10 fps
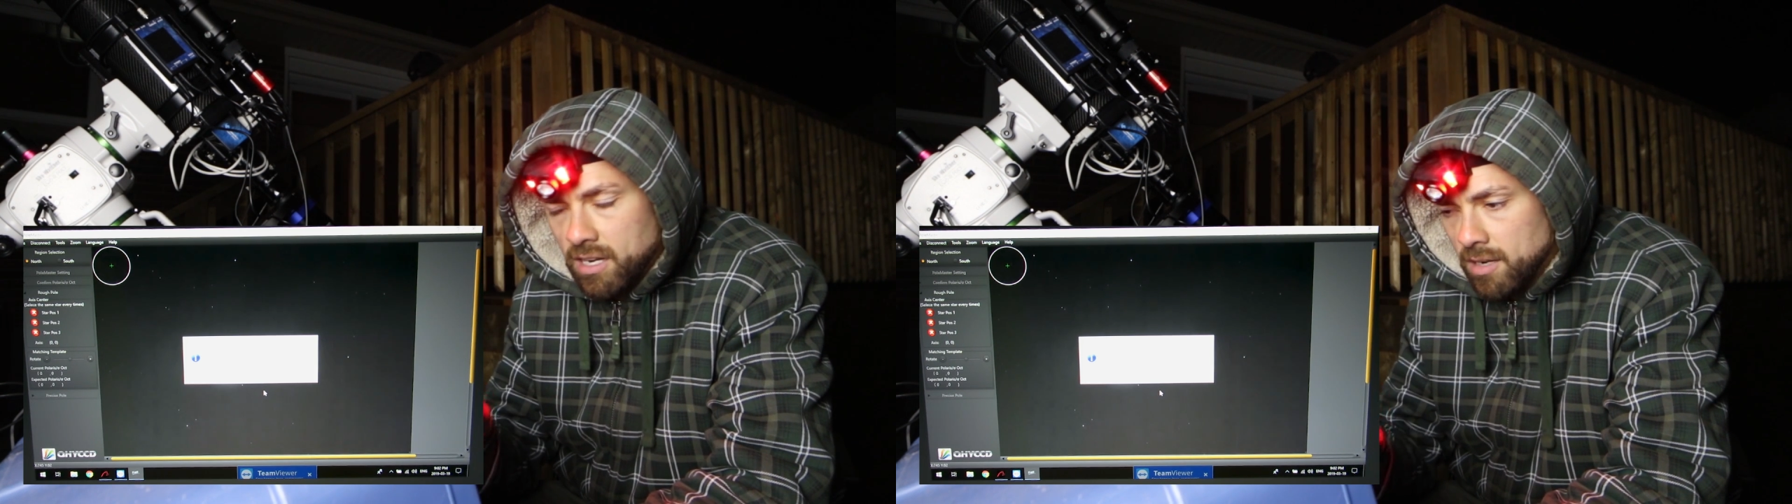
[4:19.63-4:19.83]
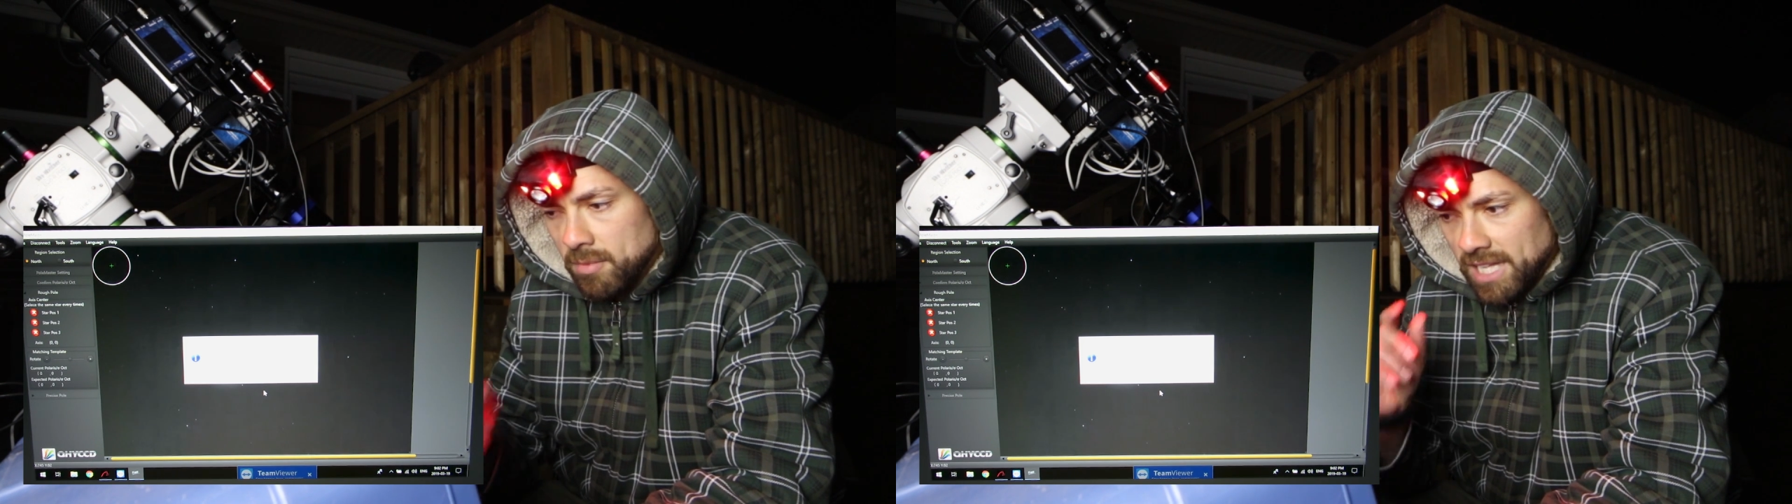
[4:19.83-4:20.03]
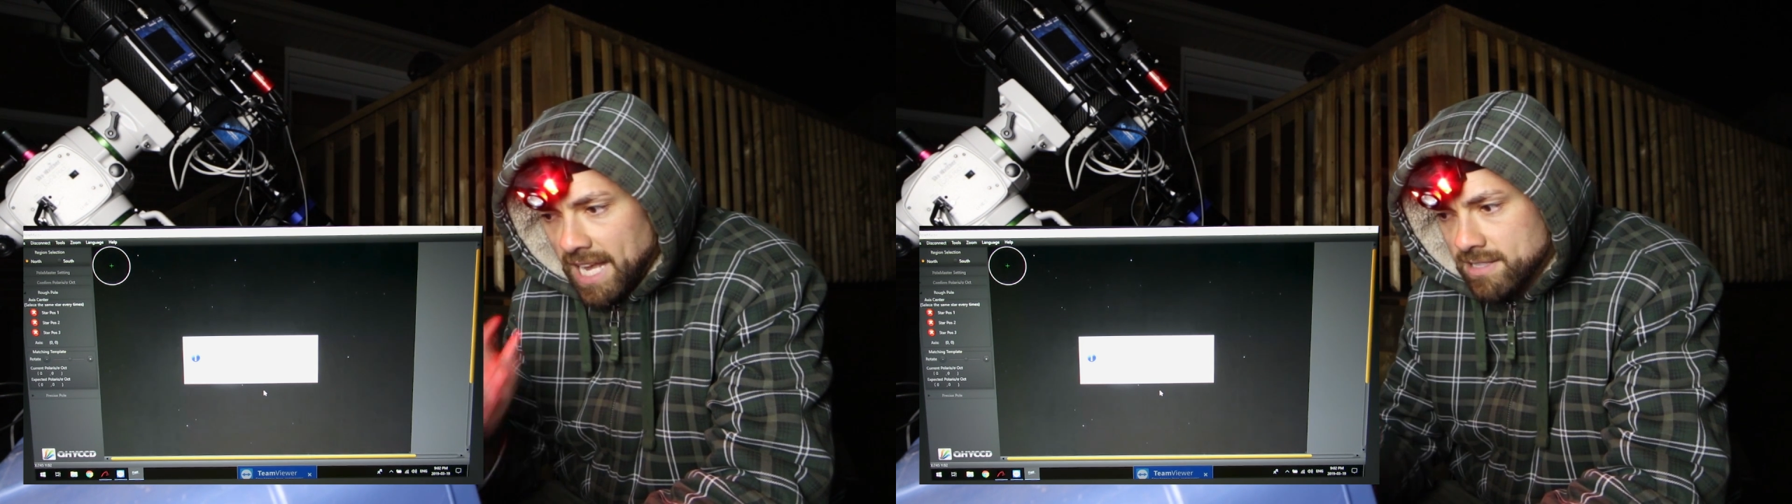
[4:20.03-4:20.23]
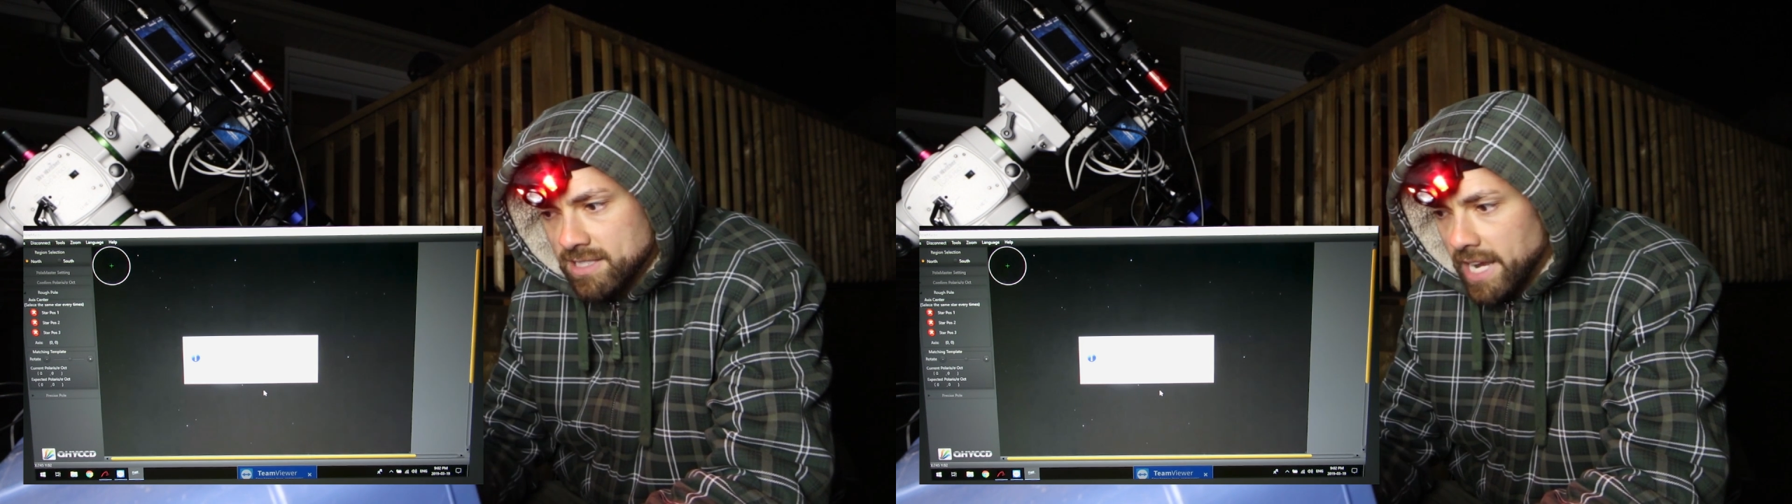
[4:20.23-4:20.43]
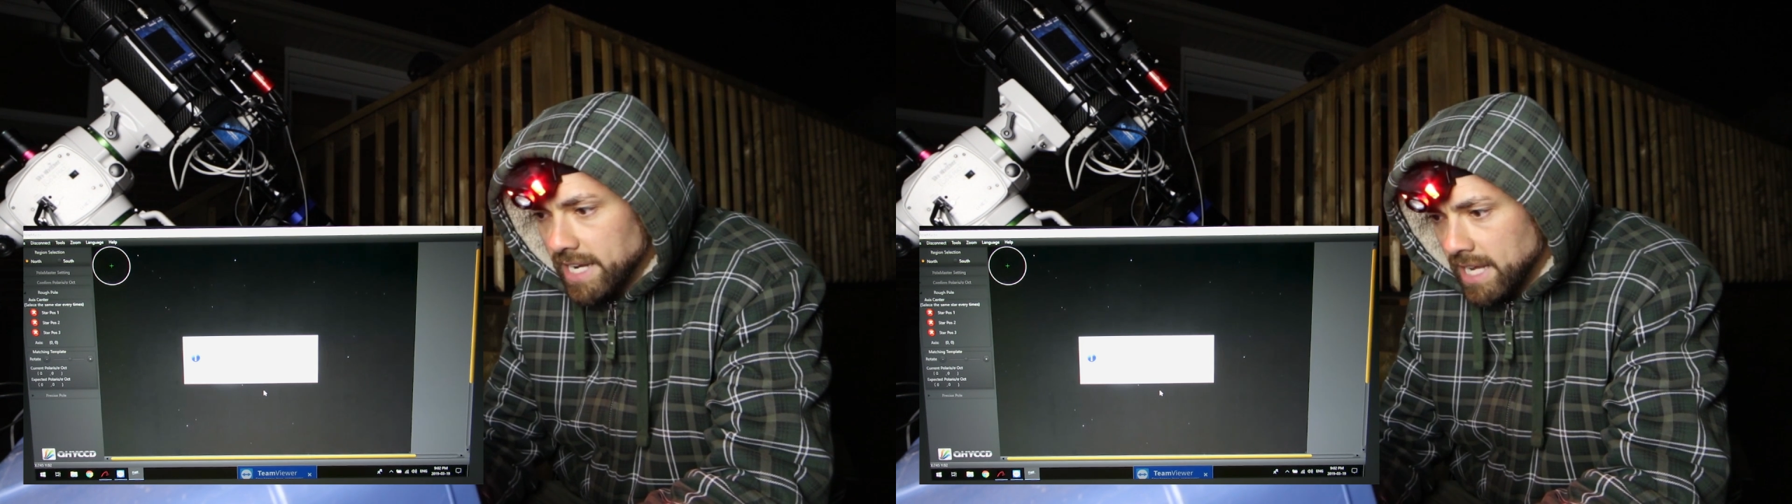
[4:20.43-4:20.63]
it up last
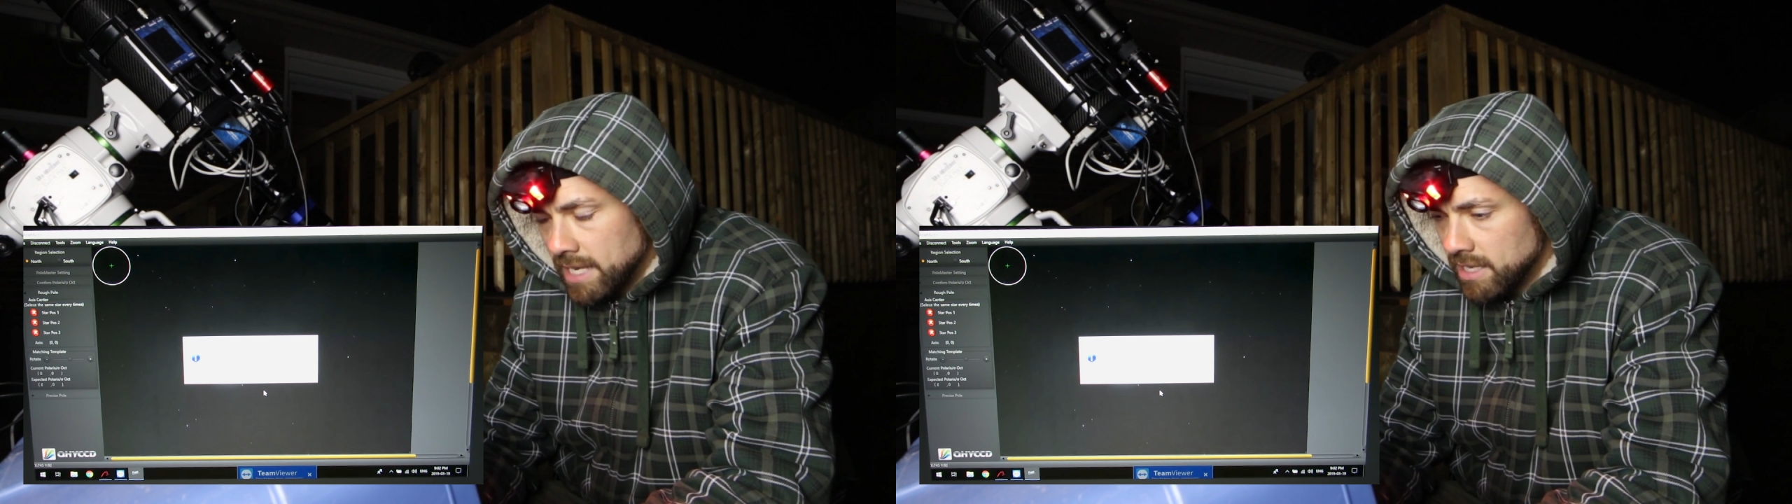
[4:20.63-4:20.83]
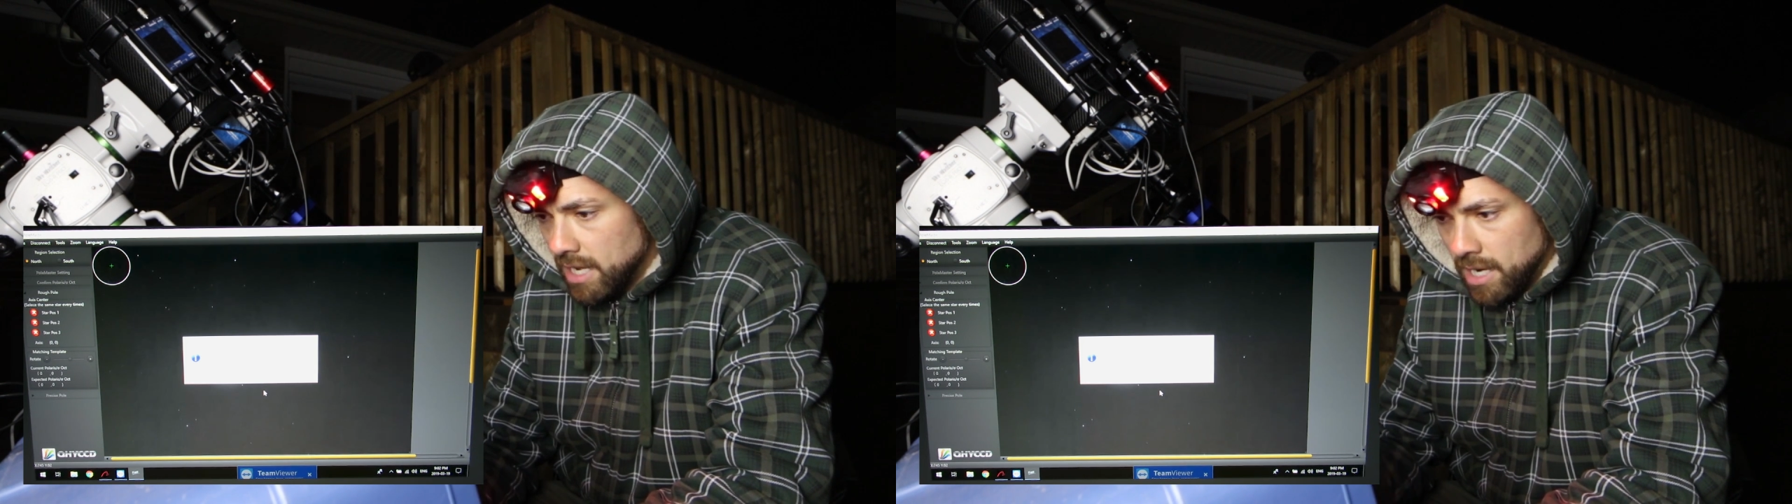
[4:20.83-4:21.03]
night and